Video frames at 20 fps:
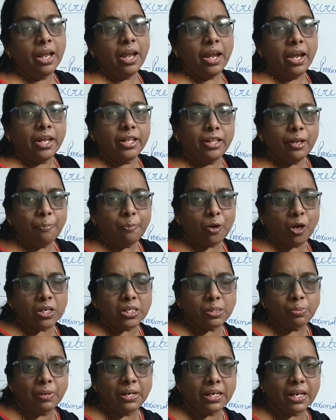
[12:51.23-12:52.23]
In the
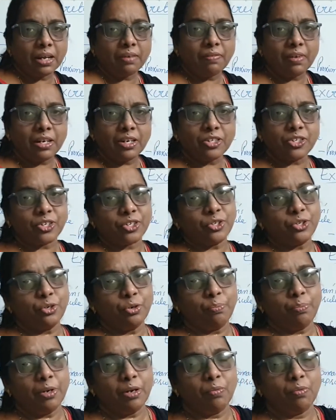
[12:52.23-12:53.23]
proximal convoluted tubule,